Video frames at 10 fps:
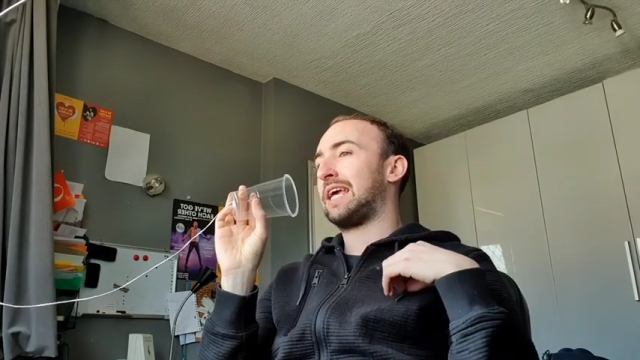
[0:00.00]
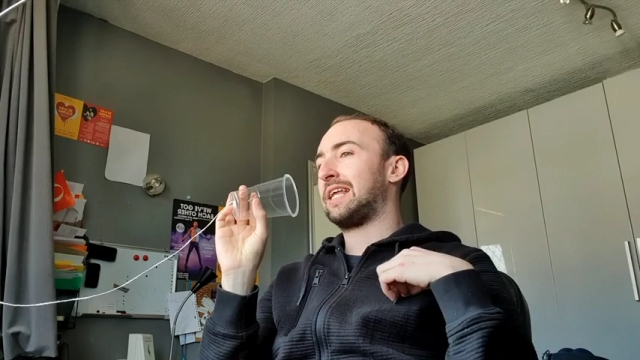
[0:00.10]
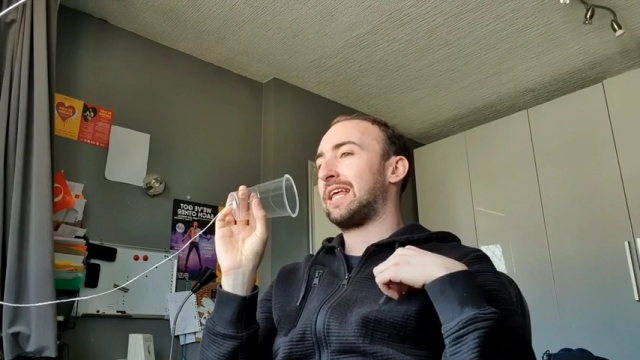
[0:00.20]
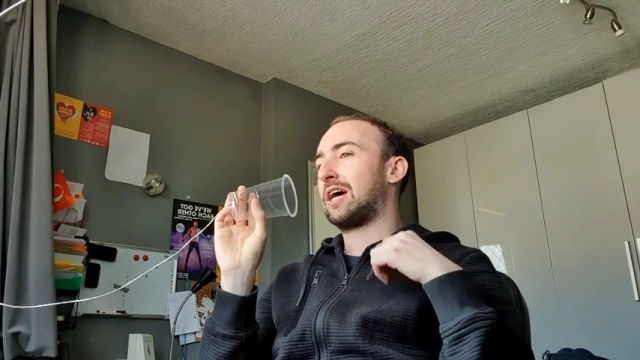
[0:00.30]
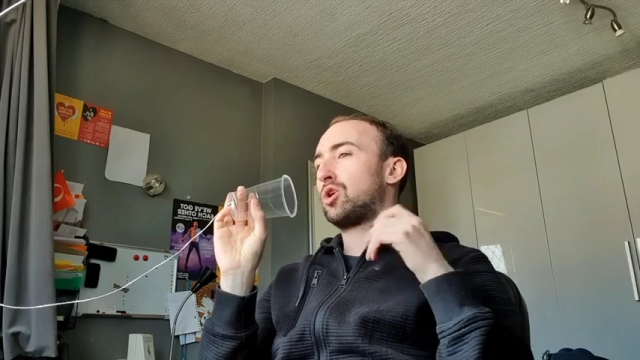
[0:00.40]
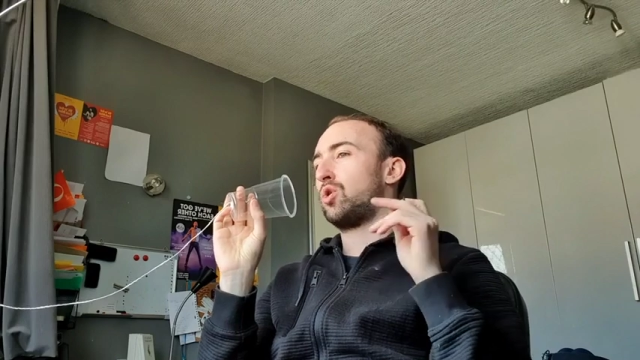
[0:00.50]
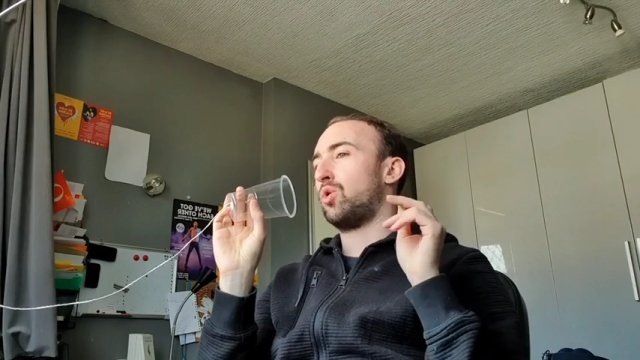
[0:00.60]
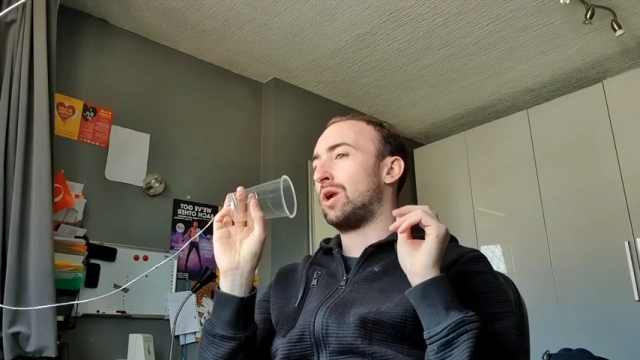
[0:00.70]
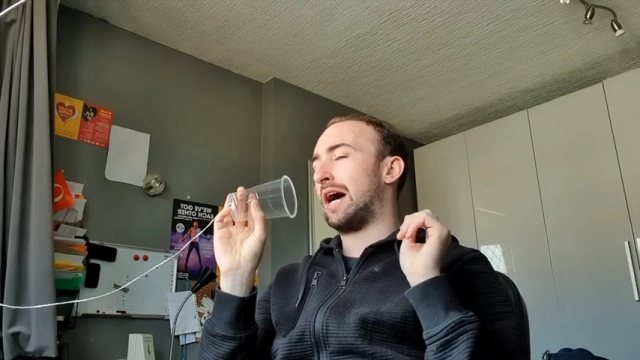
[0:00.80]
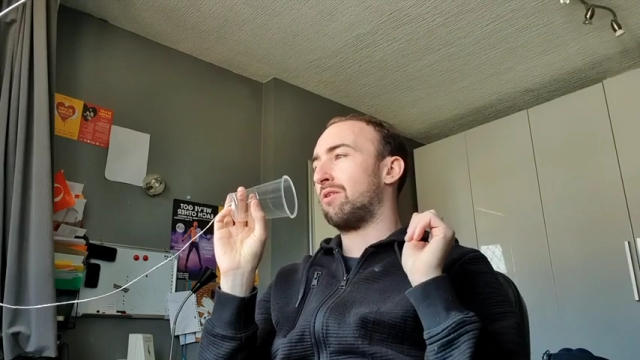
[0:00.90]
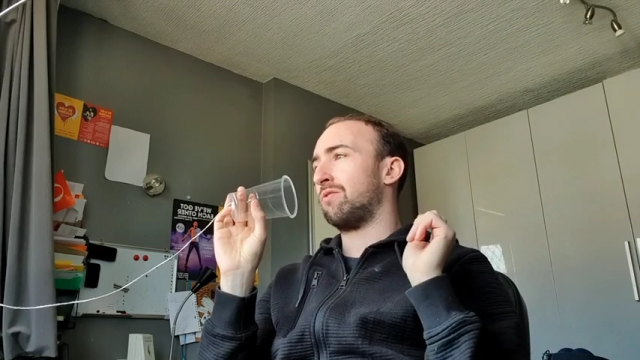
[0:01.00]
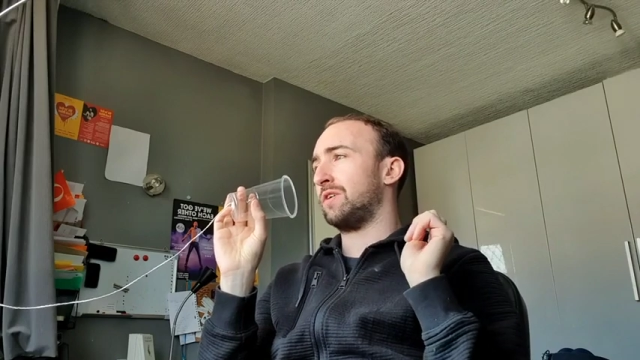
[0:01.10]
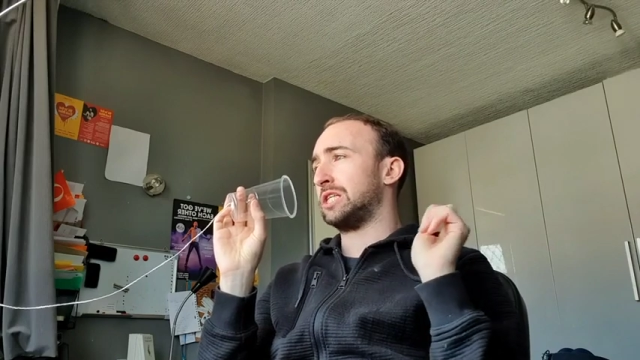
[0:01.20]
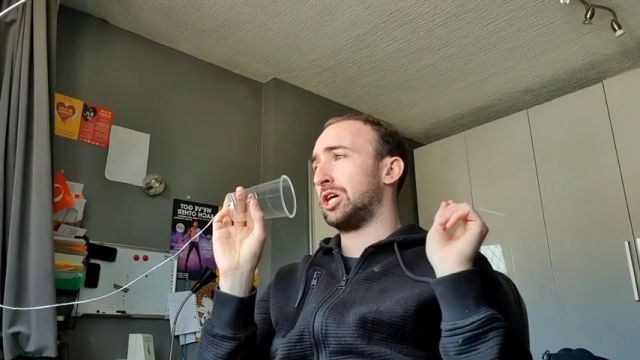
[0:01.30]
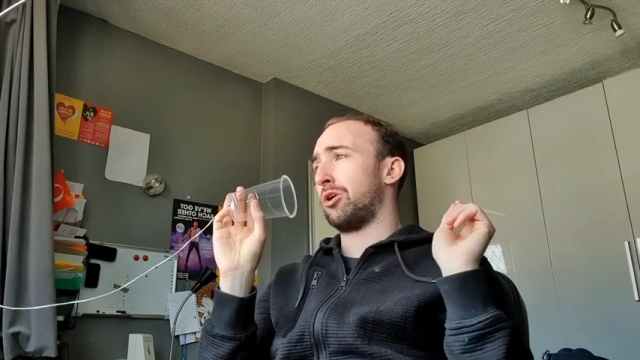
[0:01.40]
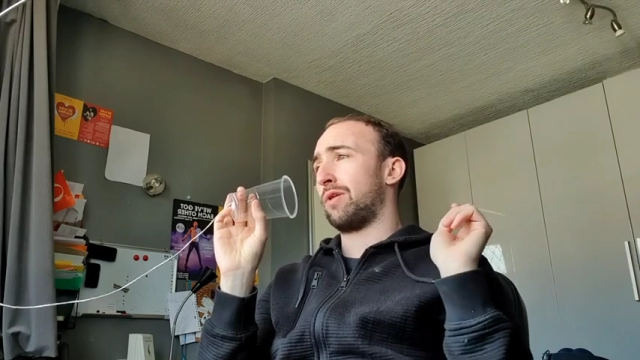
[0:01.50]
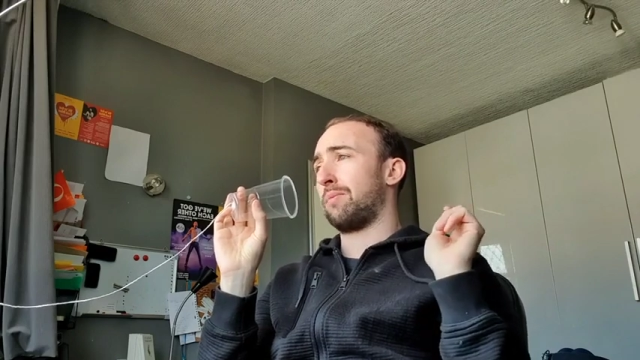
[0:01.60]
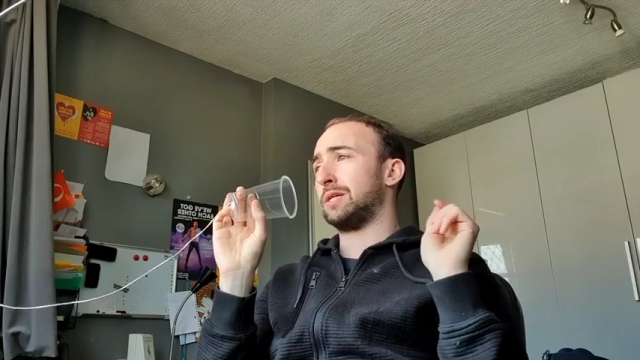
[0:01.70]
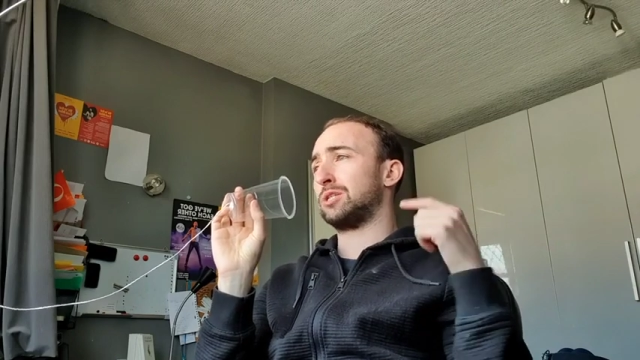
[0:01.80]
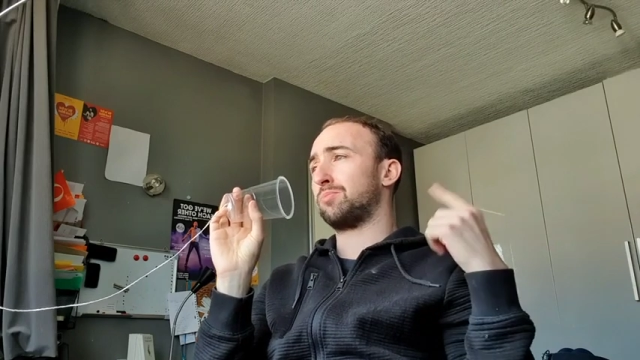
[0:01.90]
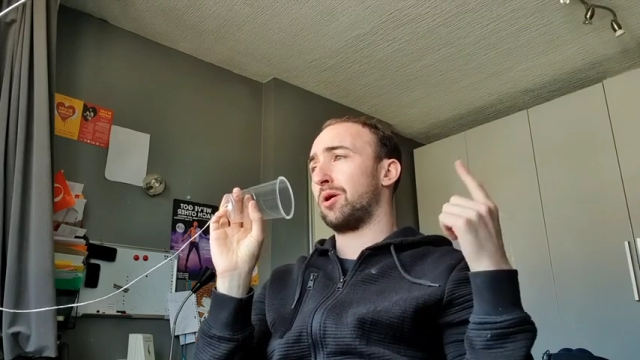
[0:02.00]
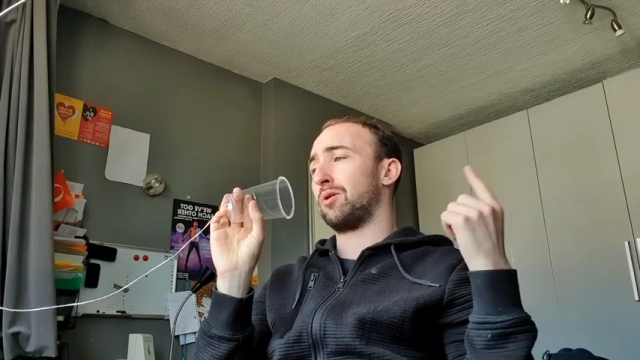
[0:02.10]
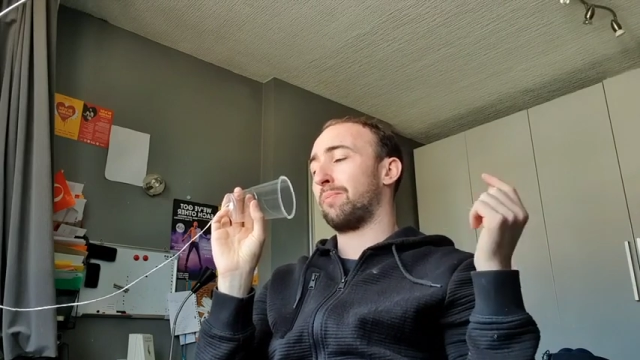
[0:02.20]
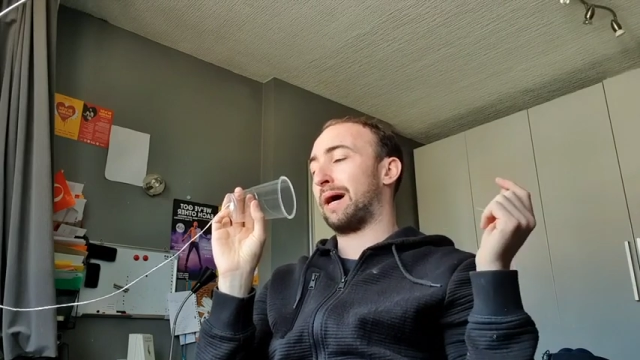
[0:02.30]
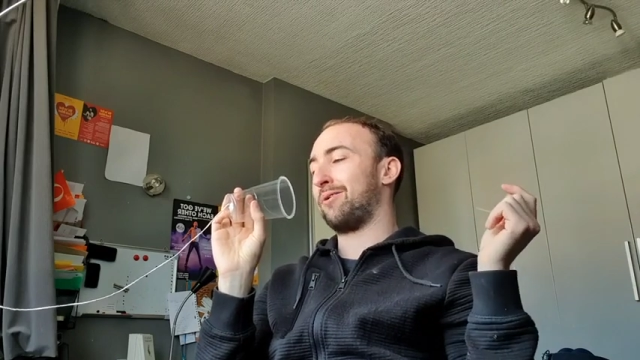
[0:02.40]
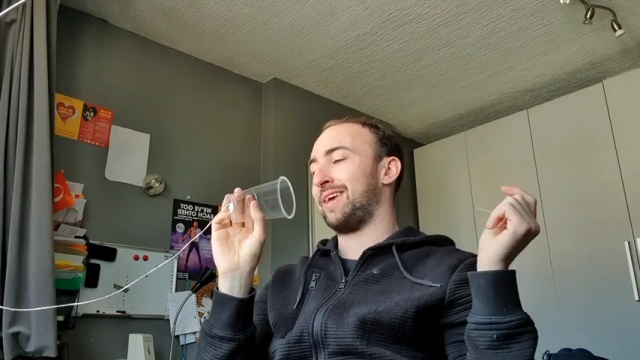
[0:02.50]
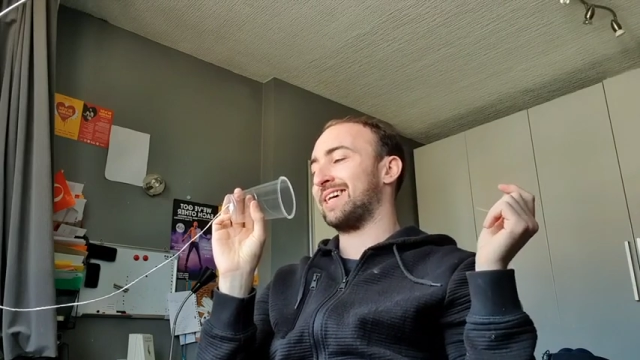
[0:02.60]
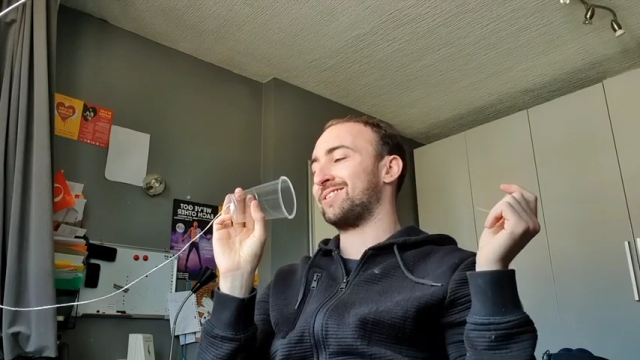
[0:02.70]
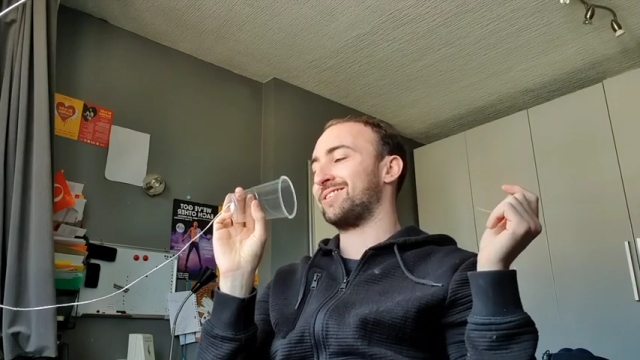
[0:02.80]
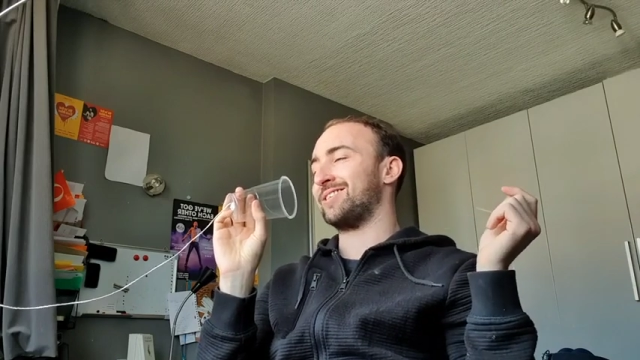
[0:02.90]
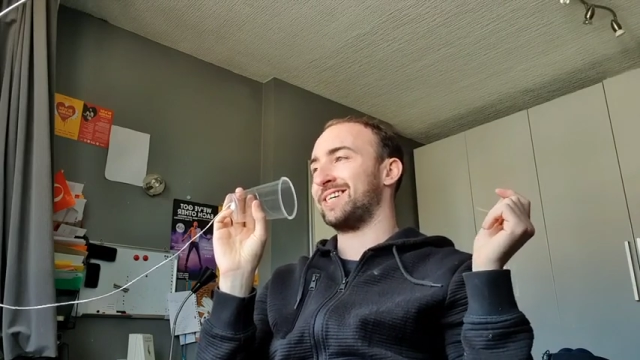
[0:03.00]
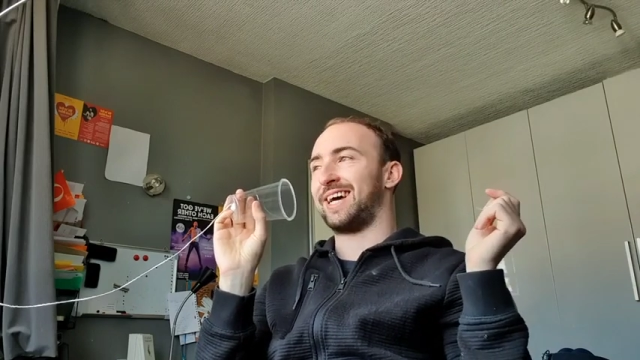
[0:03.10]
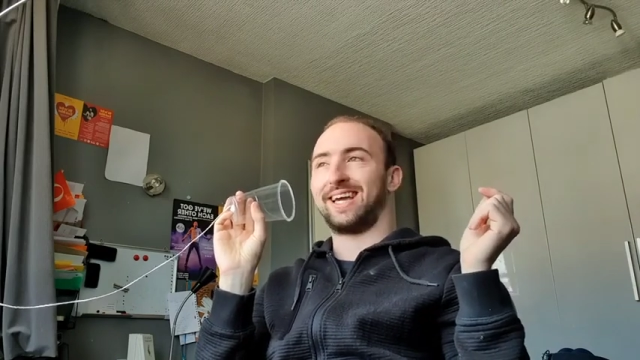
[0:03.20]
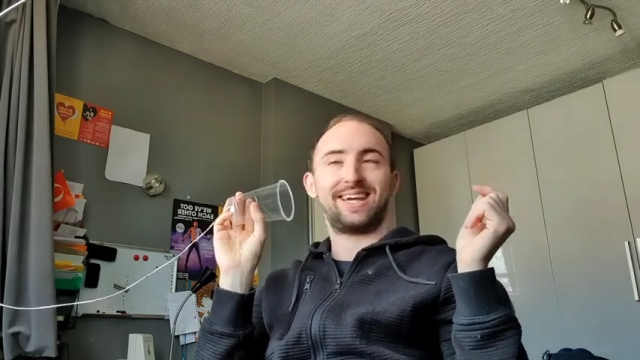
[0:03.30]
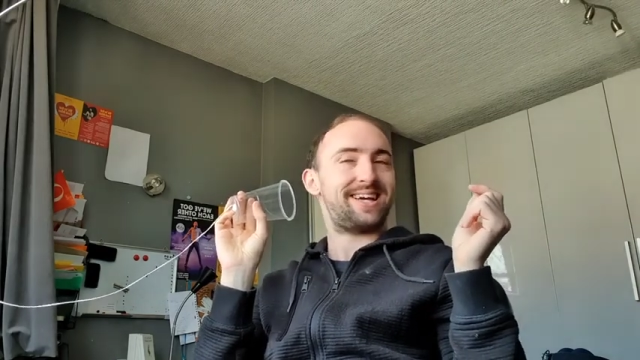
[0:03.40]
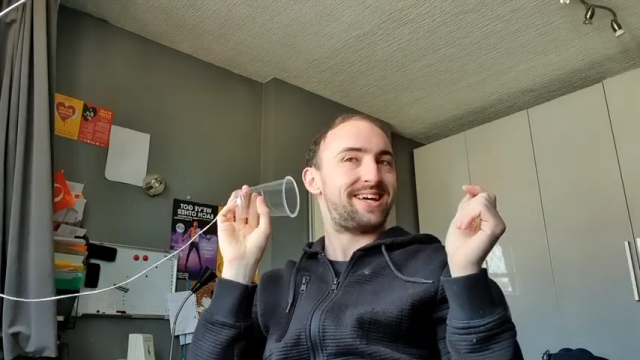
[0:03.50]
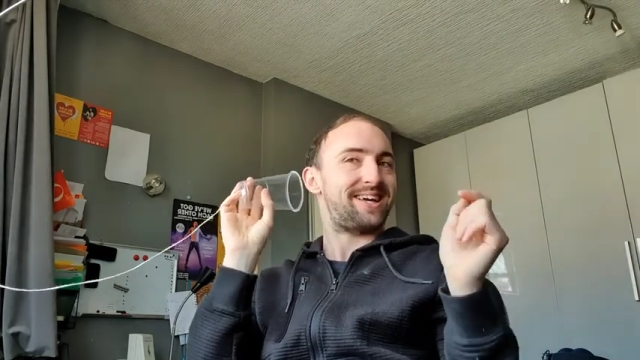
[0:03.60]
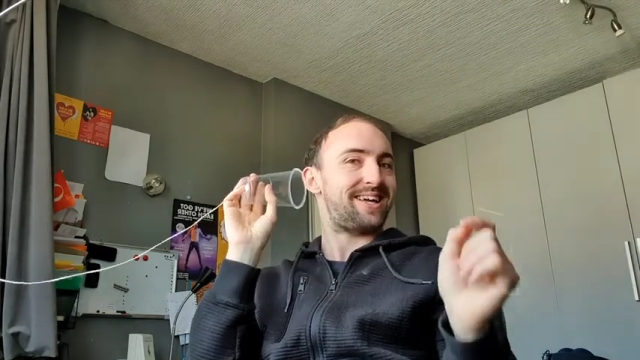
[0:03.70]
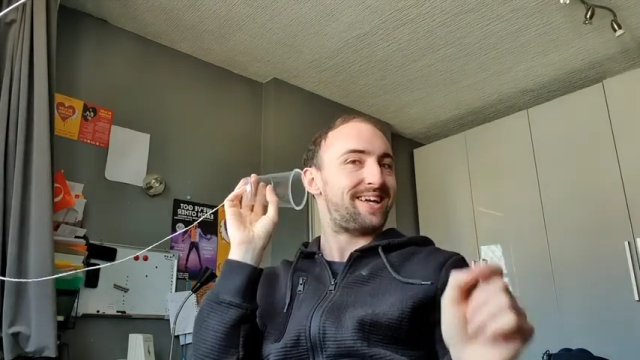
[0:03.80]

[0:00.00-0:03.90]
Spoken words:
that call-out video that we spoke about yesterday.